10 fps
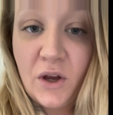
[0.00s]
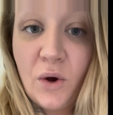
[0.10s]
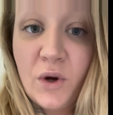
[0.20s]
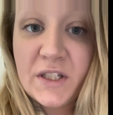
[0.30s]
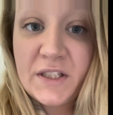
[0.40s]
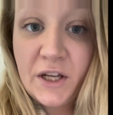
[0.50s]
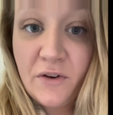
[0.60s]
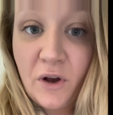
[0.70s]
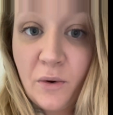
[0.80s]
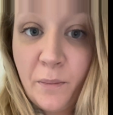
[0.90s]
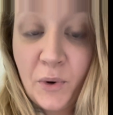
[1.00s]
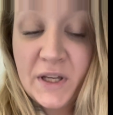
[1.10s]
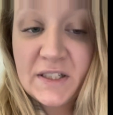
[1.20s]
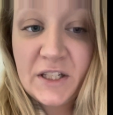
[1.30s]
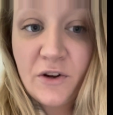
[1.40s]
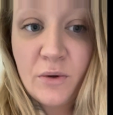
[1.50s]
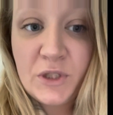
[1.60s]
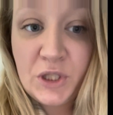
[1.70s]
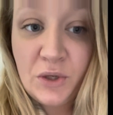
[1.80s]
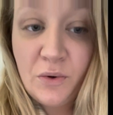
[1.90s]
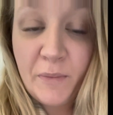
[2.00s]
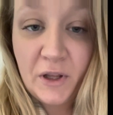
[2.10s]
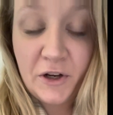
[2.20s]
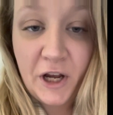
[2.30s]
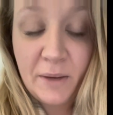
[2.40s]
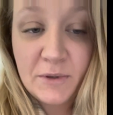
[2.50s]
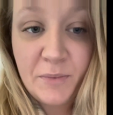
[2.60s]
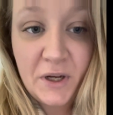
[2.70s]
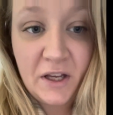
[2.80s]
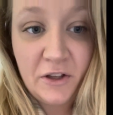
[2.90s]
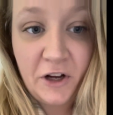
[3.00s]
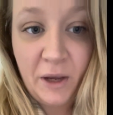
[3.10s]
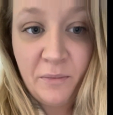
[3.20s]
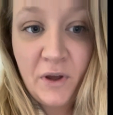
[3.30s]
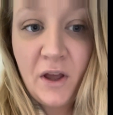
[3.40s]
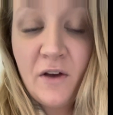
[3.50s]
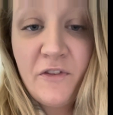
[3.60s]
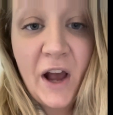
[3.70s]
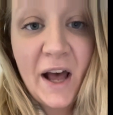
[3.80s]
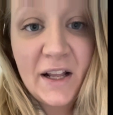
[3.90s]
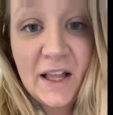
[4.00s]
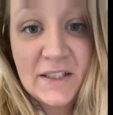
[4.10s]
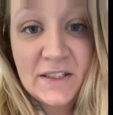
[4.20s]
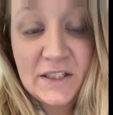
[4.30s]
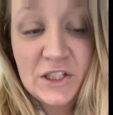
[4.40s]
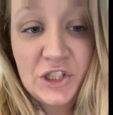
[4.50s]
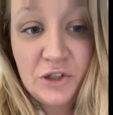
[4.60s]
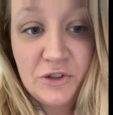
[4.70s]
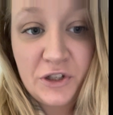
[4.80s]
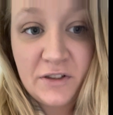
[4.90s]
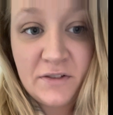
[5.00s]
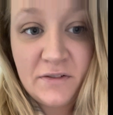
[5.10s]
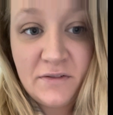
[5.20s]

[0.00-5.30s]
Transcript: or 0.02 milligrams per kilogram for adolescents and children,